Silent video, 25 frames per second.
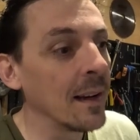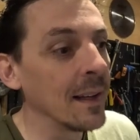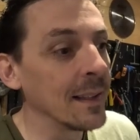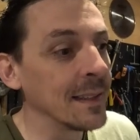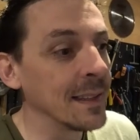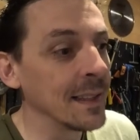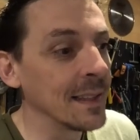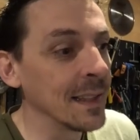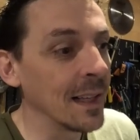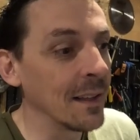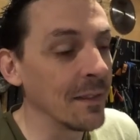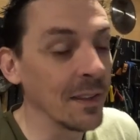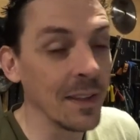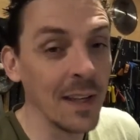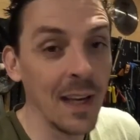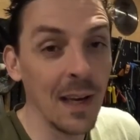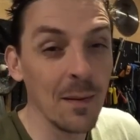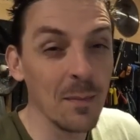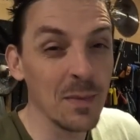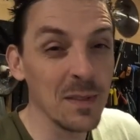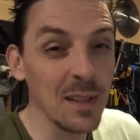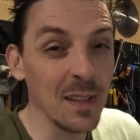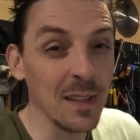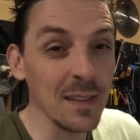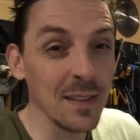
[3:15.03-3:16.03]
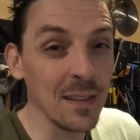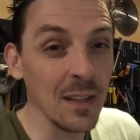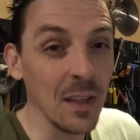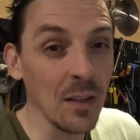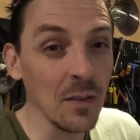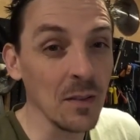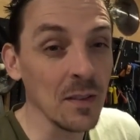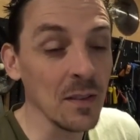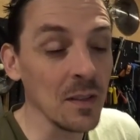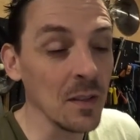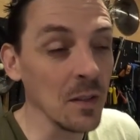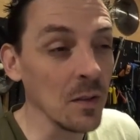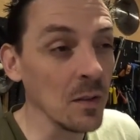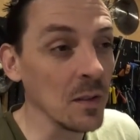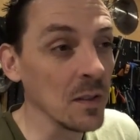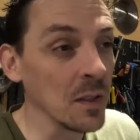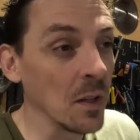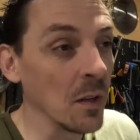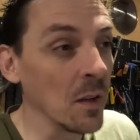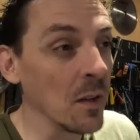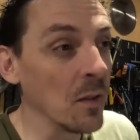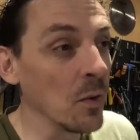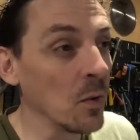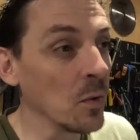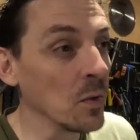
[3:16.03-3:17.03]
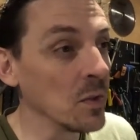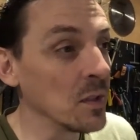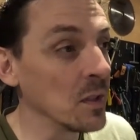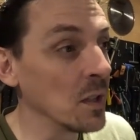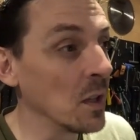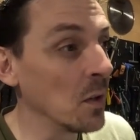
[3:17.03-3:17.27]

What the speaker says: I didn't have a campsite to go to, so I thought,